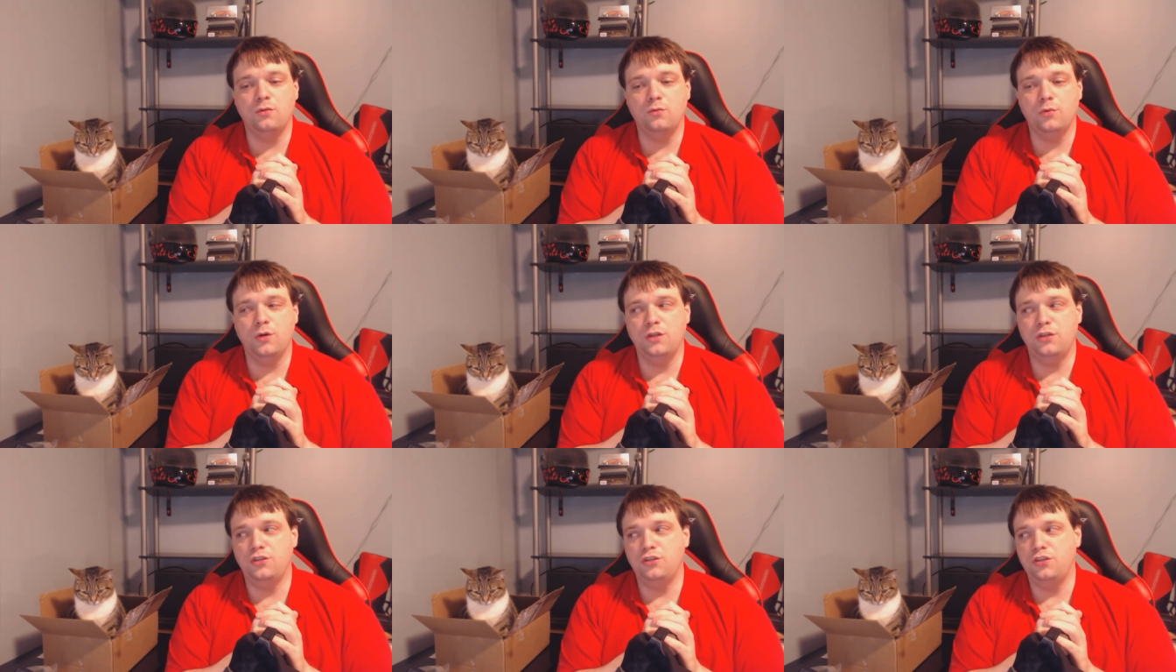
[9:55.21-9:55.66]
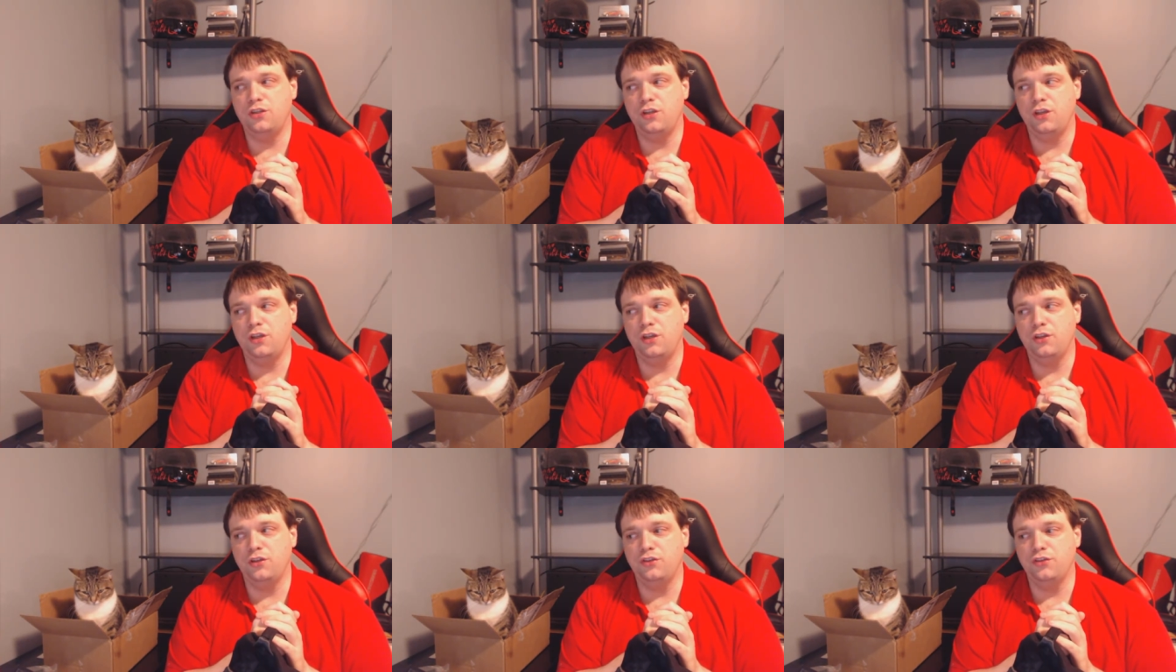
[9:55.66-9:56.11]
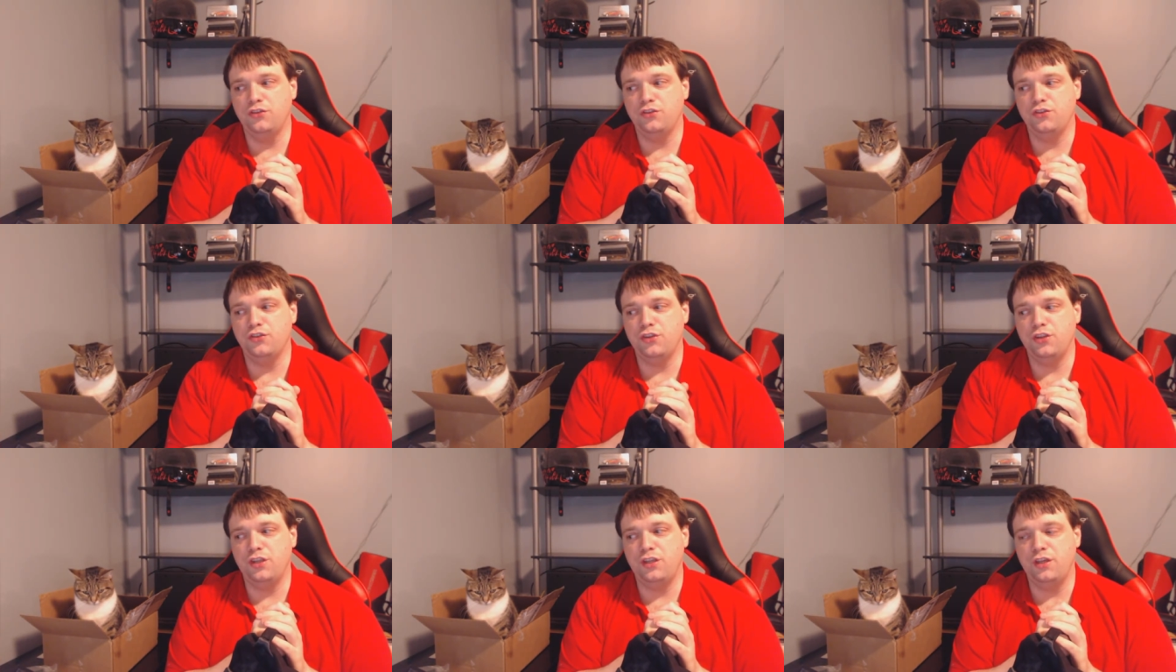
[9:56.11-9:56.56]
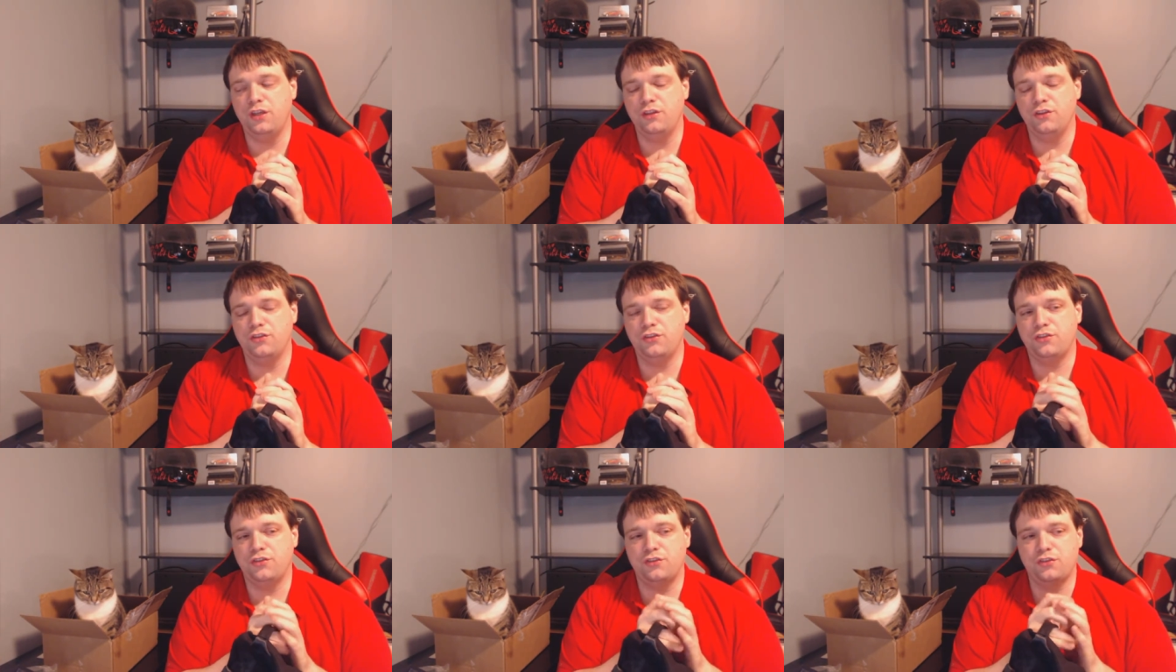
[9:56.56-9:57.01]
which is
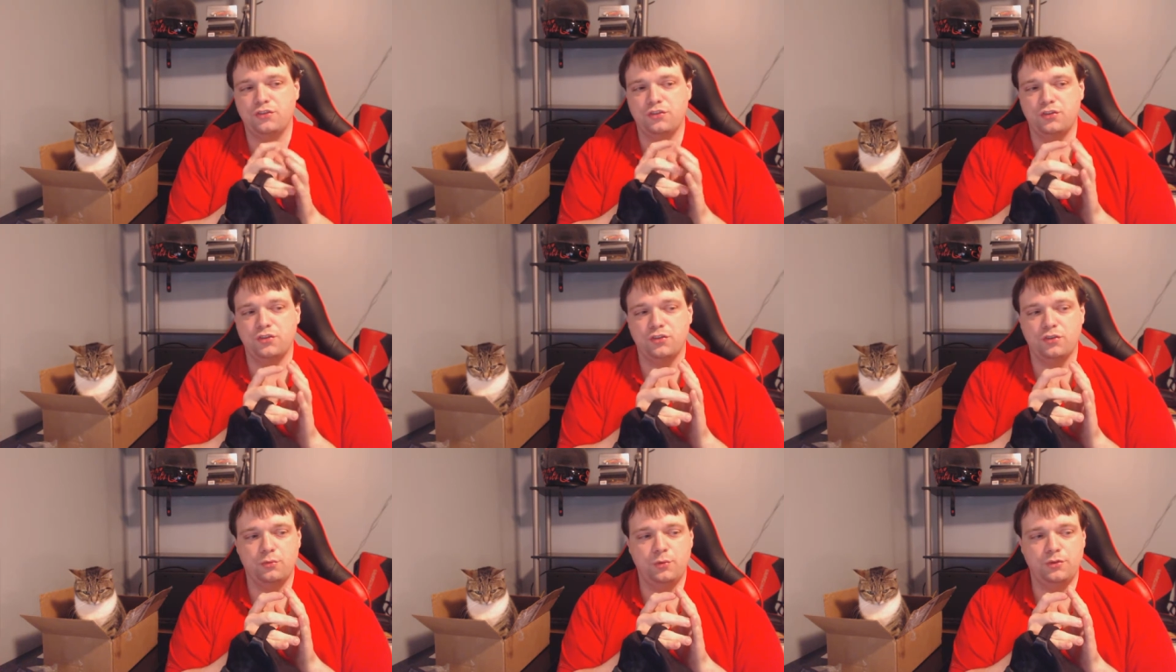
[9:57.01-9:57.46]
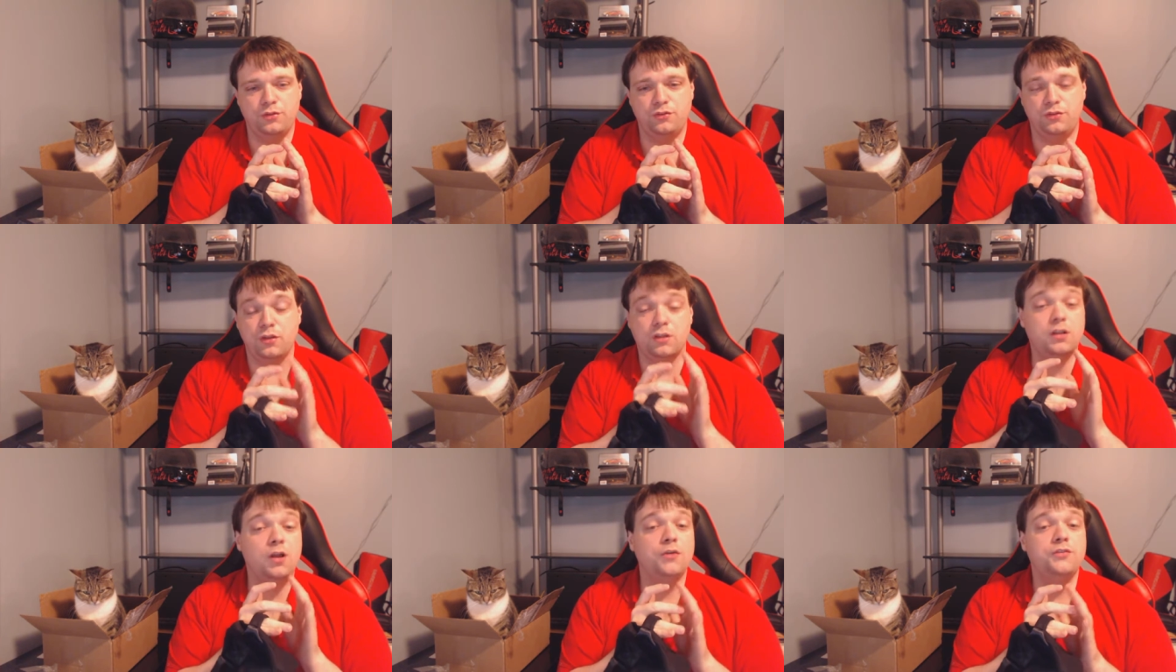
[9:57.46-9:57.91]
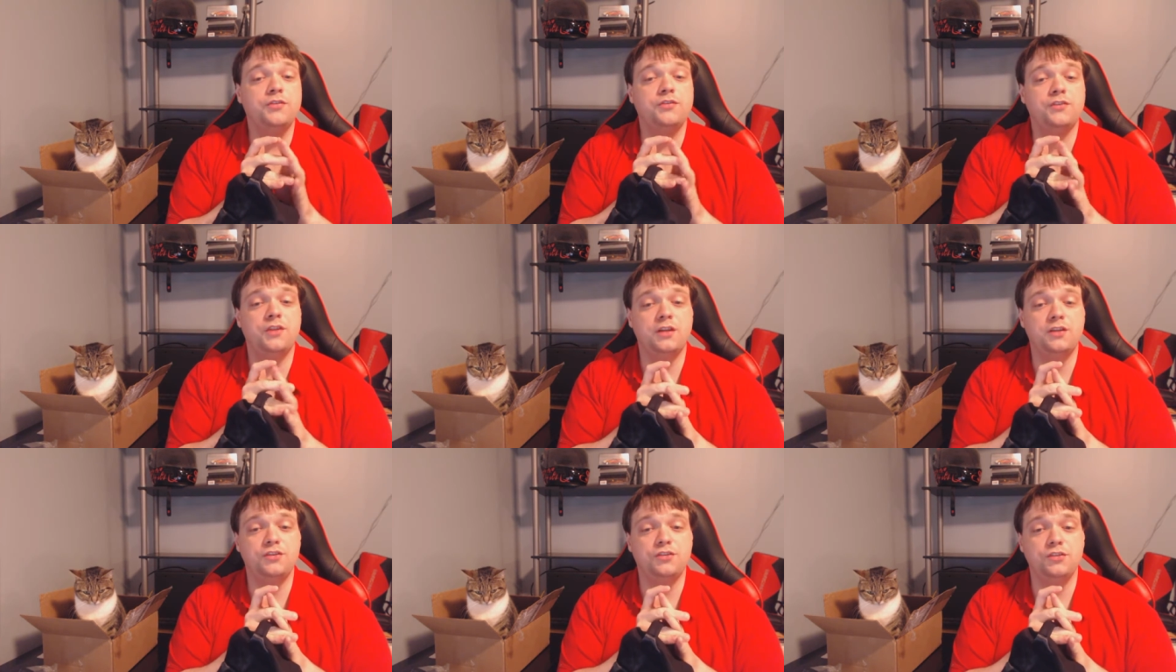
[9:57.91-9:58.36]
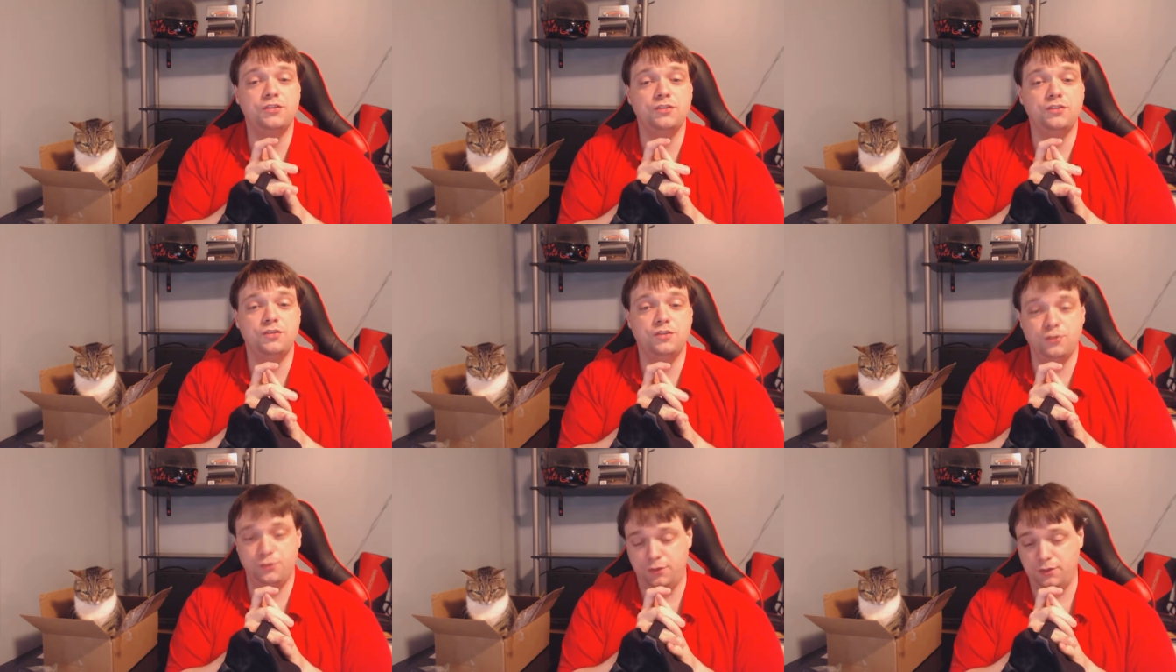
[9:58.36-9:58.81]
its which is the closest thing
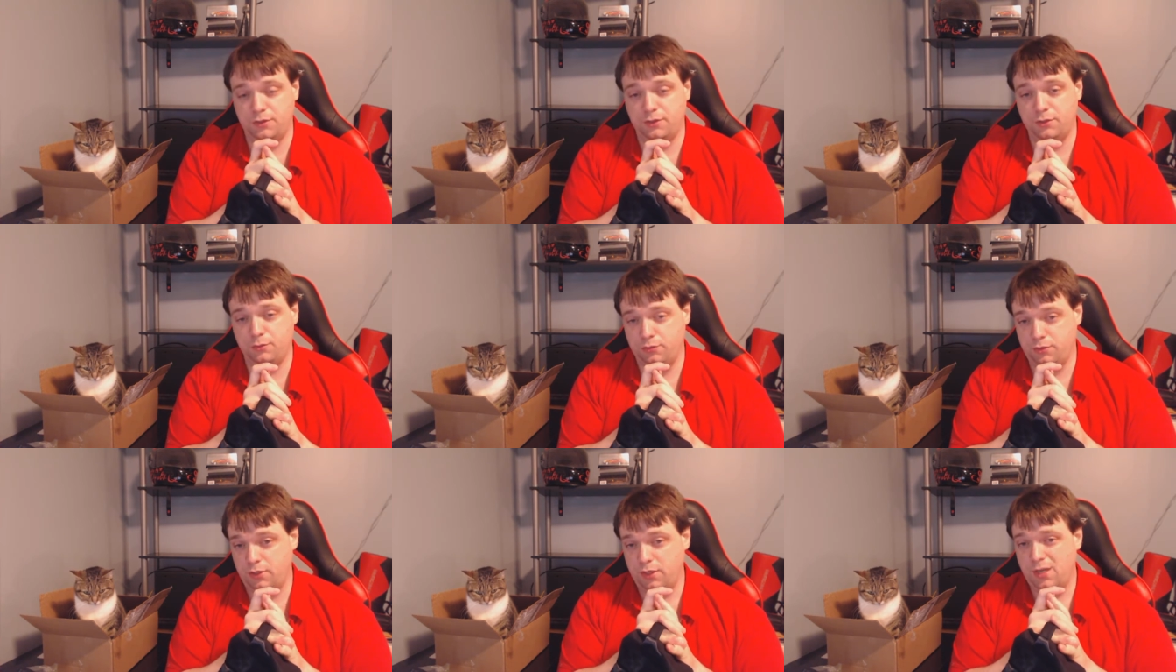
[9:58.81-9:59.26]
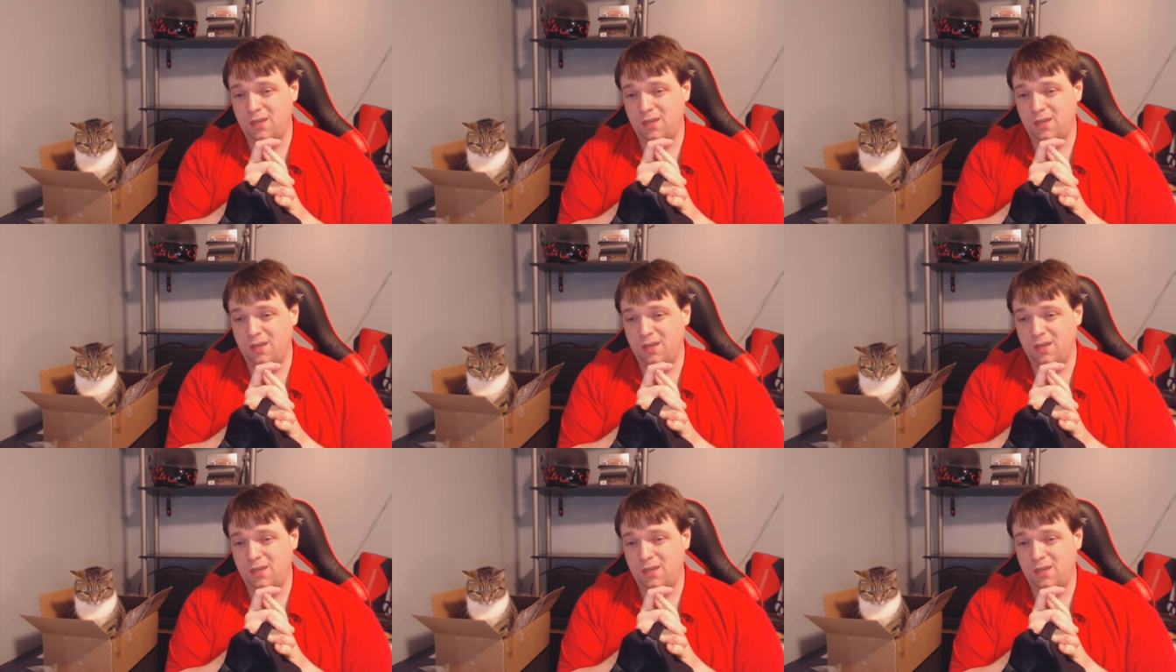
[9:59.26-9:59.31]
to it